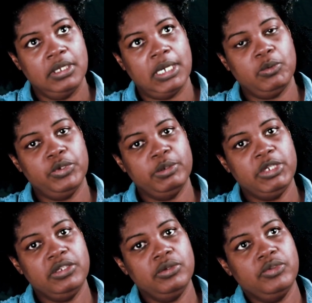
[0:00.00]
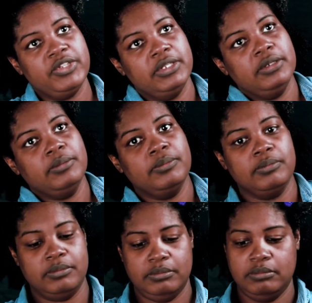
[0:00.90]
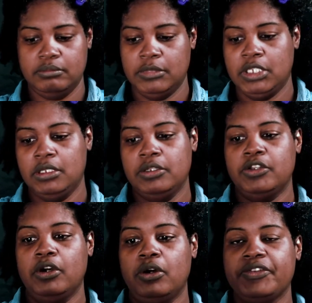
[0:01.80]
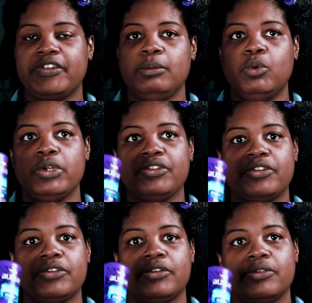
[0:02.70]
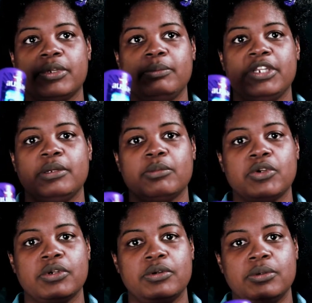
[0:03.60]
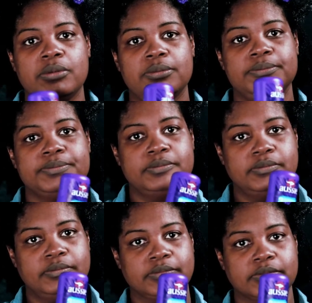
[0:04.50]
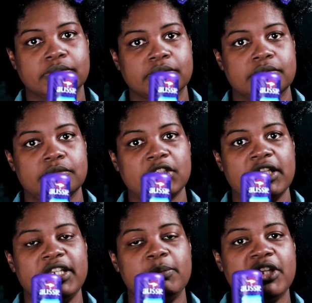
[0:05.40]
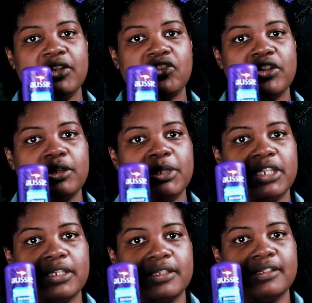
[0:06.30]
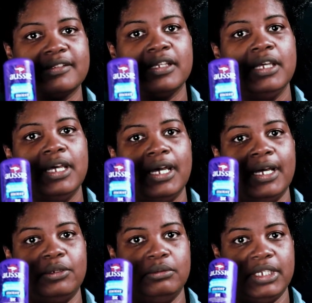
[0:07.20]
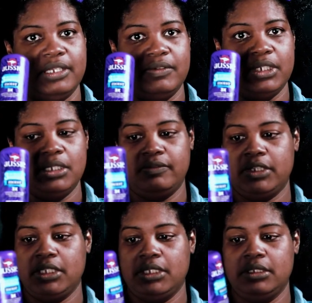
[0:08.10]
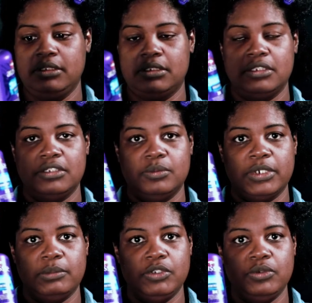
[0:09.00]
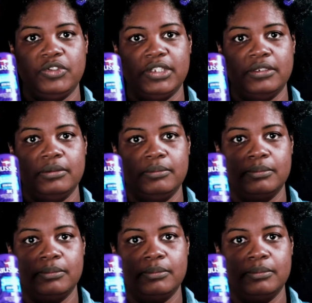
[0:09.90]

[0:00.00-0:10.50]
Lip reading: I'm going to be using the Aussie Moist 3-Minute Miracle Deep Conditioner because I don't have any other things. This is what I'm using.